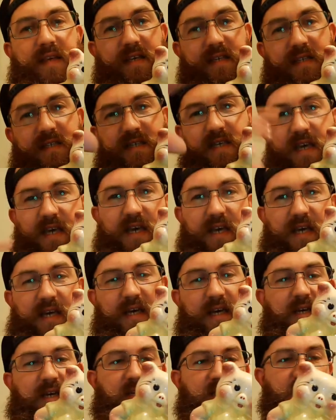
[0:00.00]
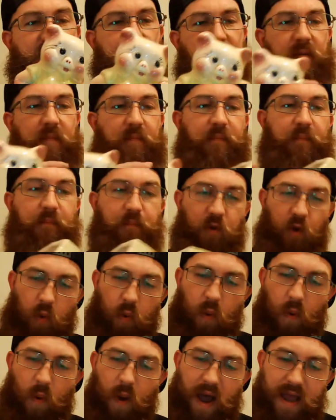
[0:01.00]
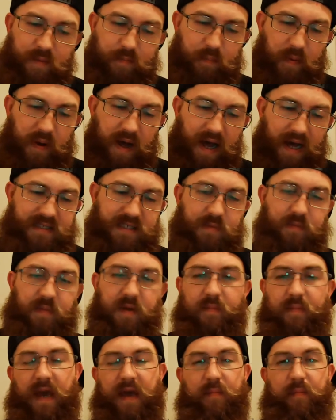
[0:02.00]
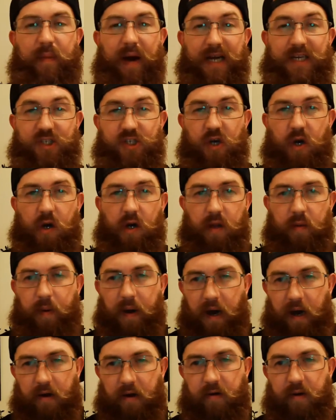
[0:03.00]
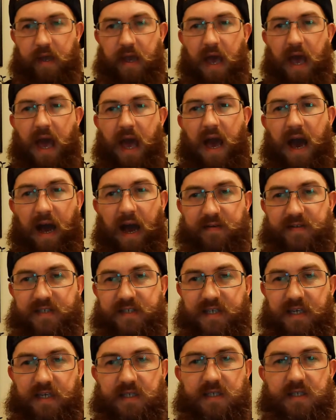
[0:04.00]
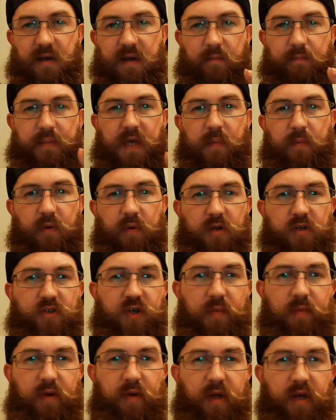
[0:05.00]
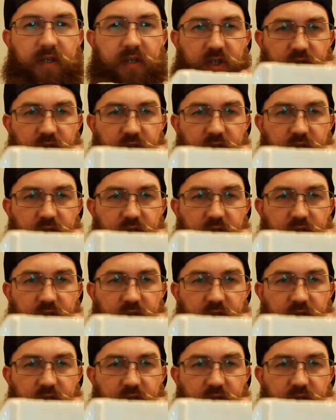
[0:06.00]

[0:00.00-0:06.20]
this is quite possibly made by Shawnee Pottery. I've seen some people attribute it